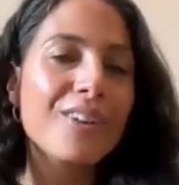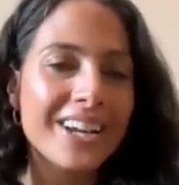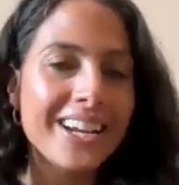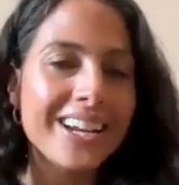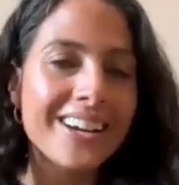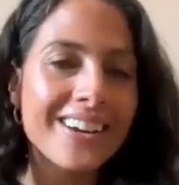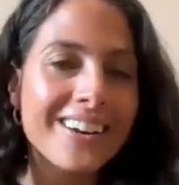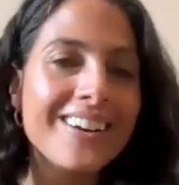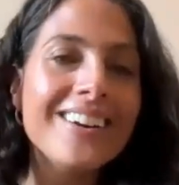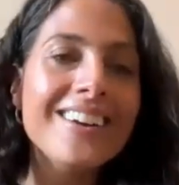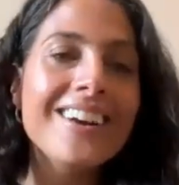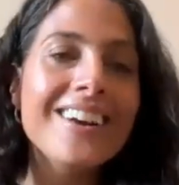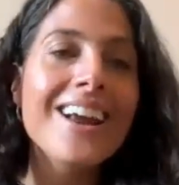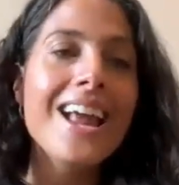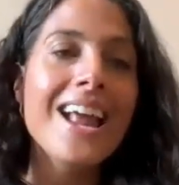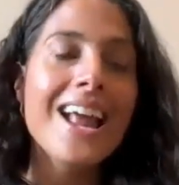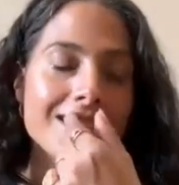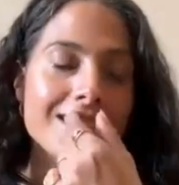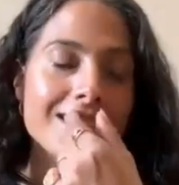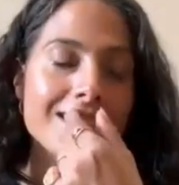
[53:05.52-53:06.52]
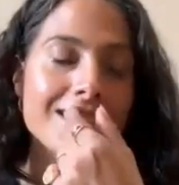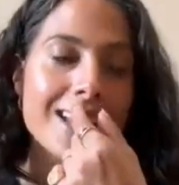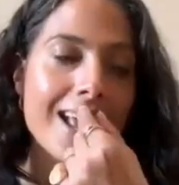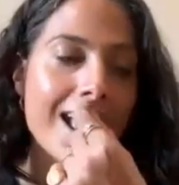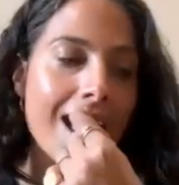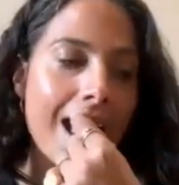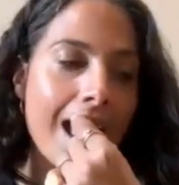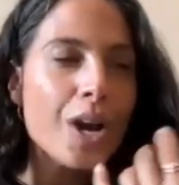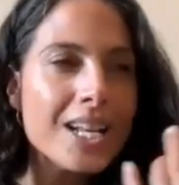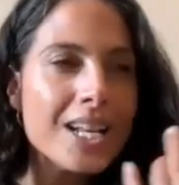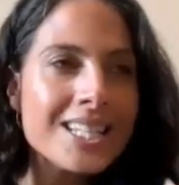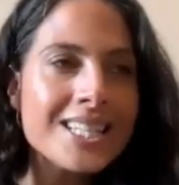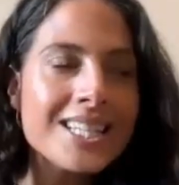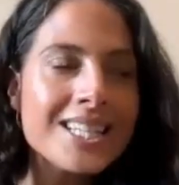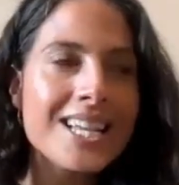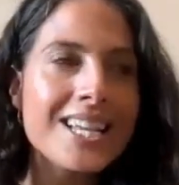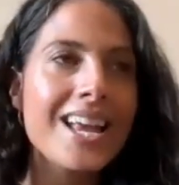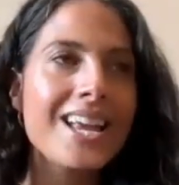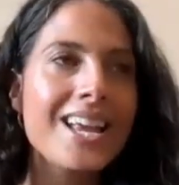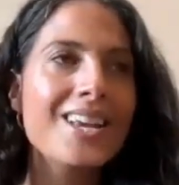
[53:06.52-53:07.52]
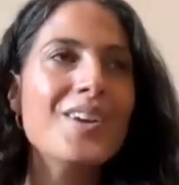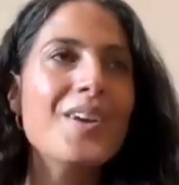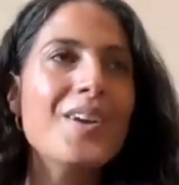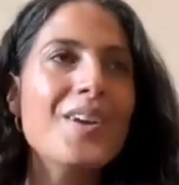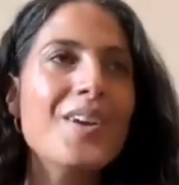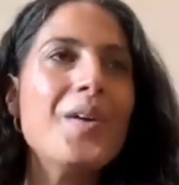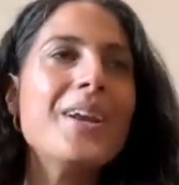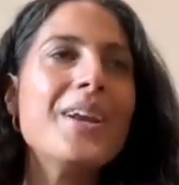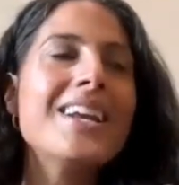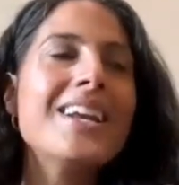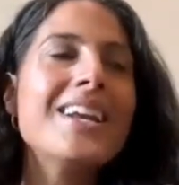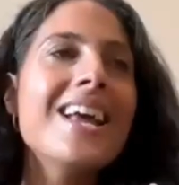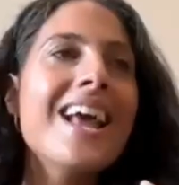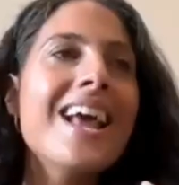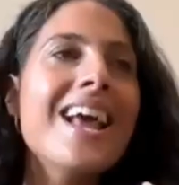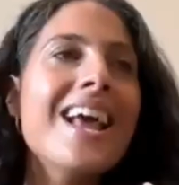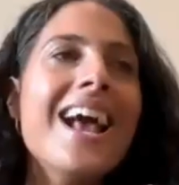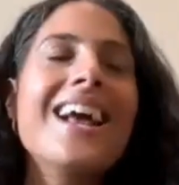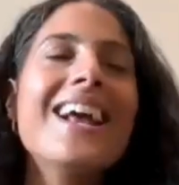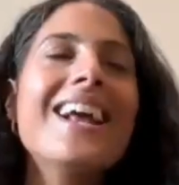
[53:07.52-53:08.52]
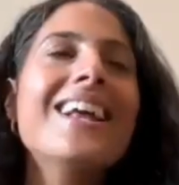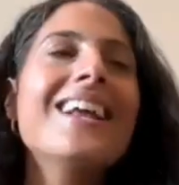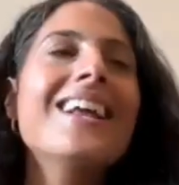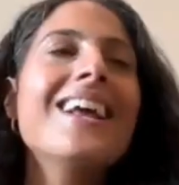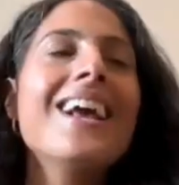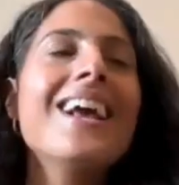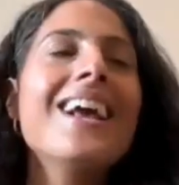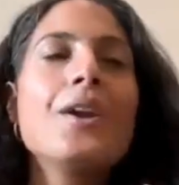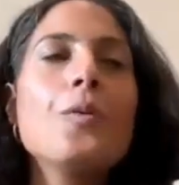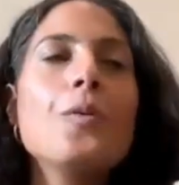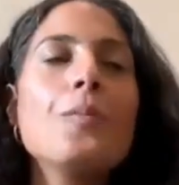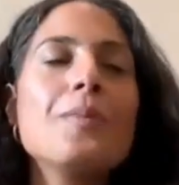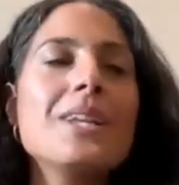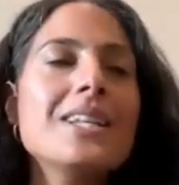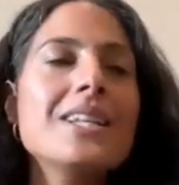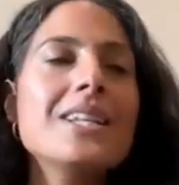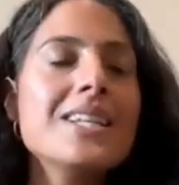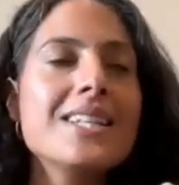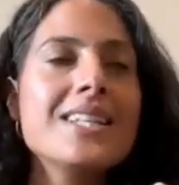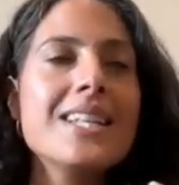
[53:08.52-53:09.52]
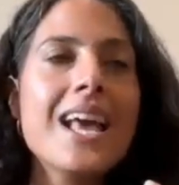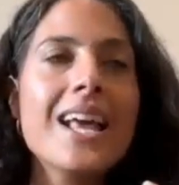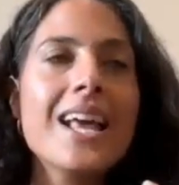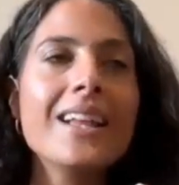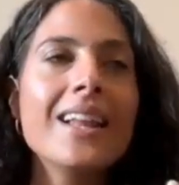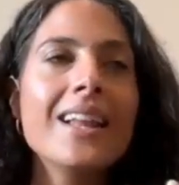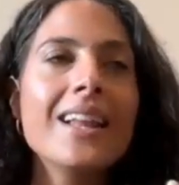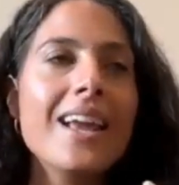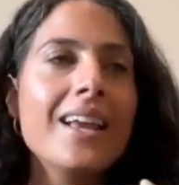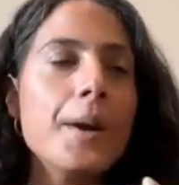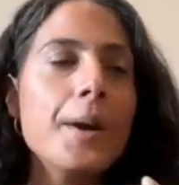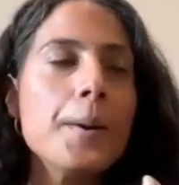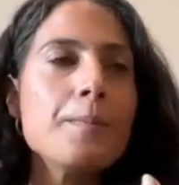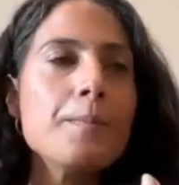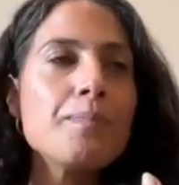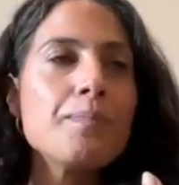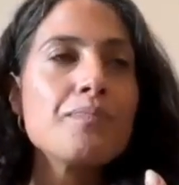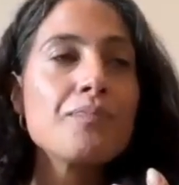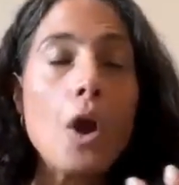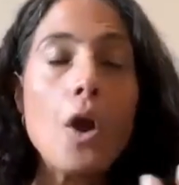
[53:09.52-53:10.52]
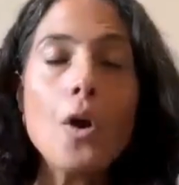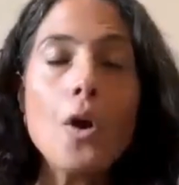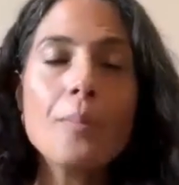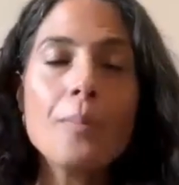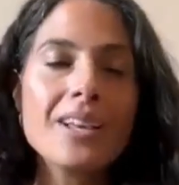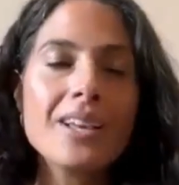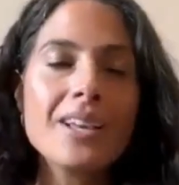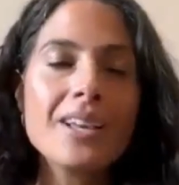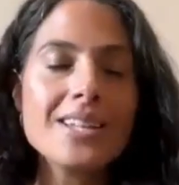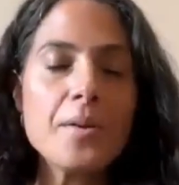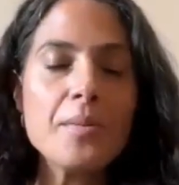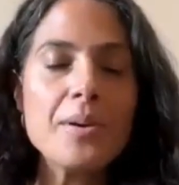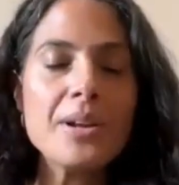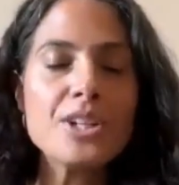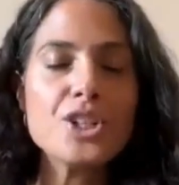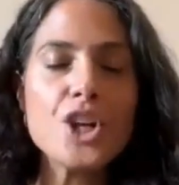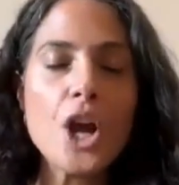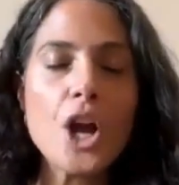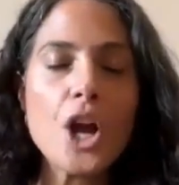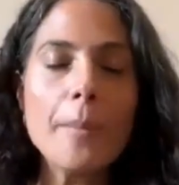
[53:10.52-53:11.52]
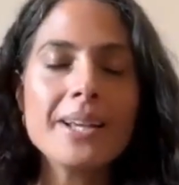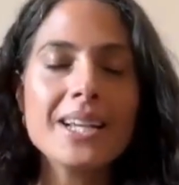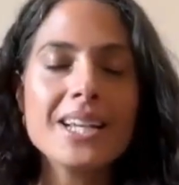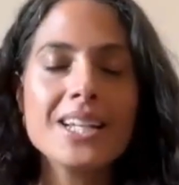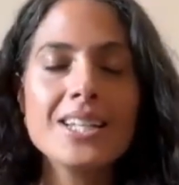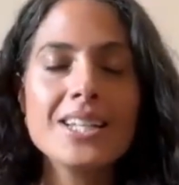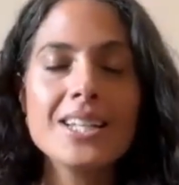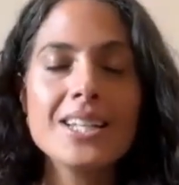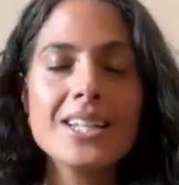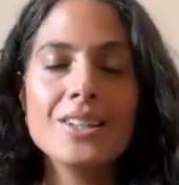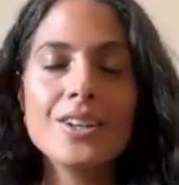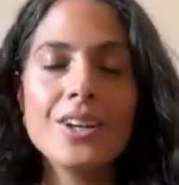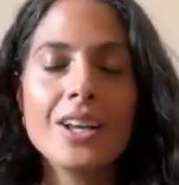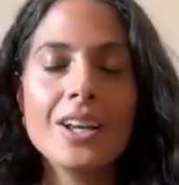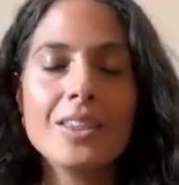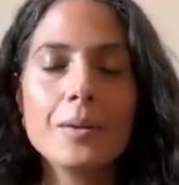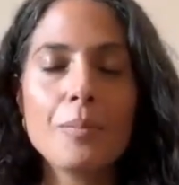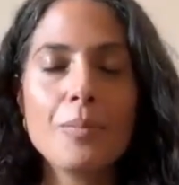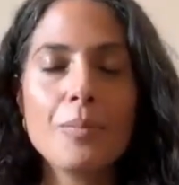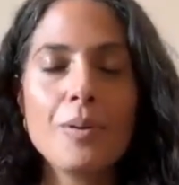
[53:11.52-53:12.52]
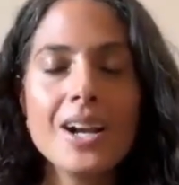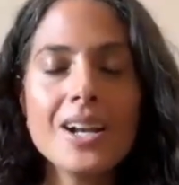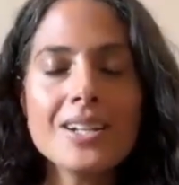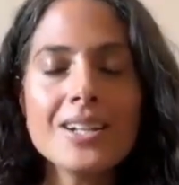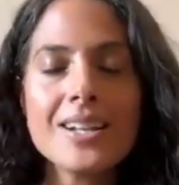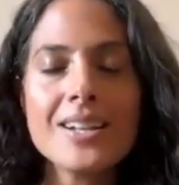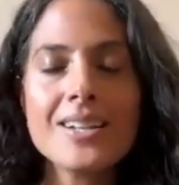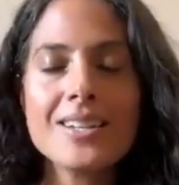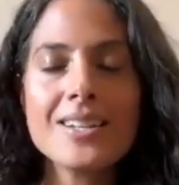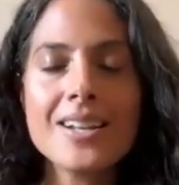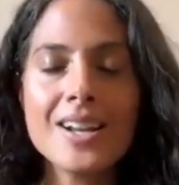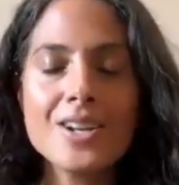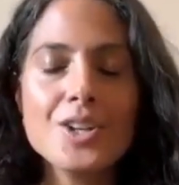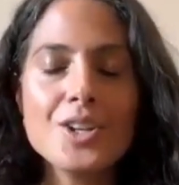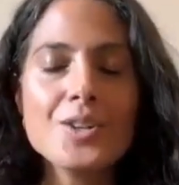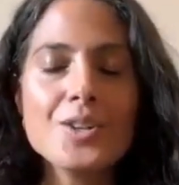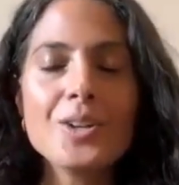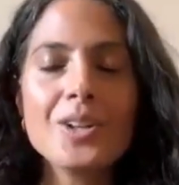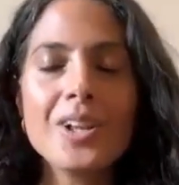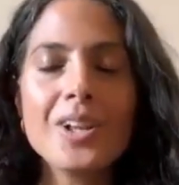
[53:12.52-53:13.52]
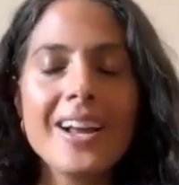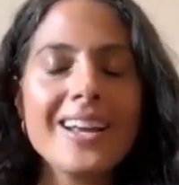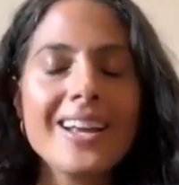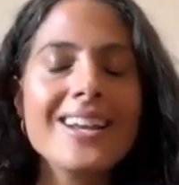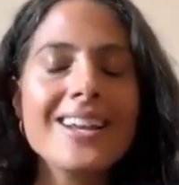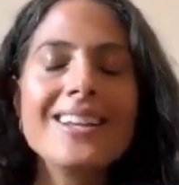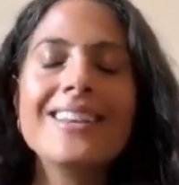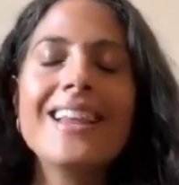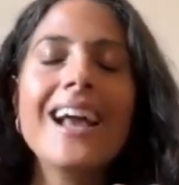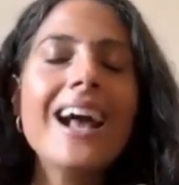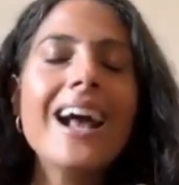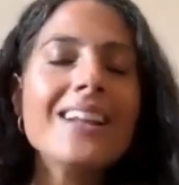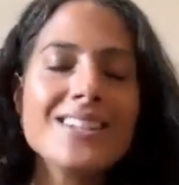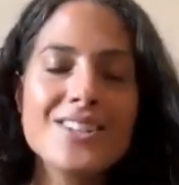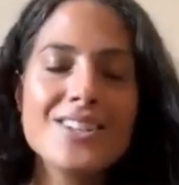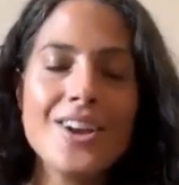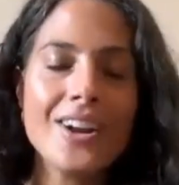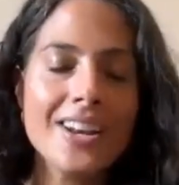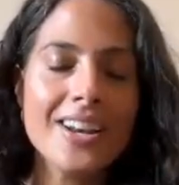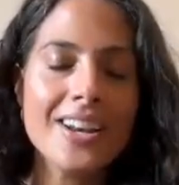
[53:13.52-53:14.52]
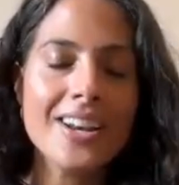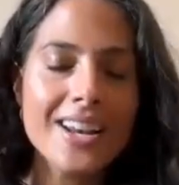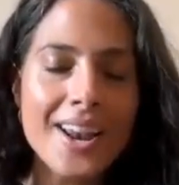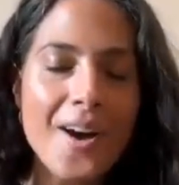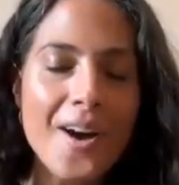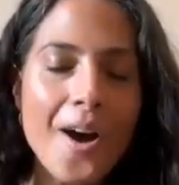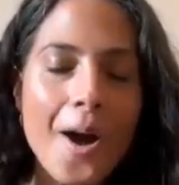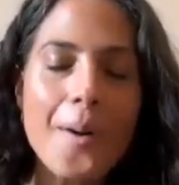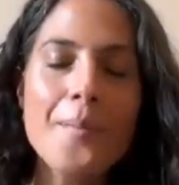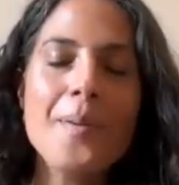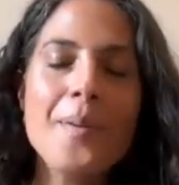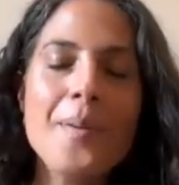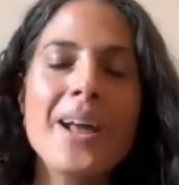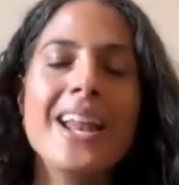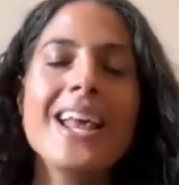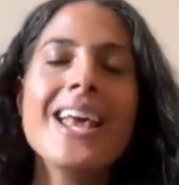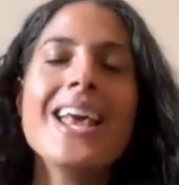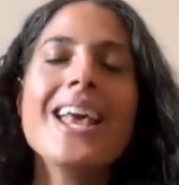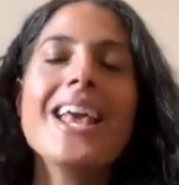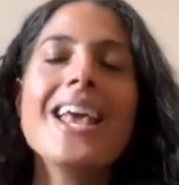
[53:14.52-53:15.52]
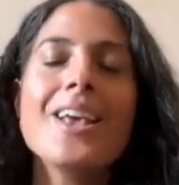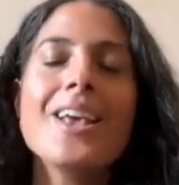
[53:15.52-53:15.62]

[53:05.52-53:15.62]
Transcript: over here, and trusting it, and I don't mean to say like, oh, because I went shopping and didn't look at the price, I signed a new client. That's not it at all. But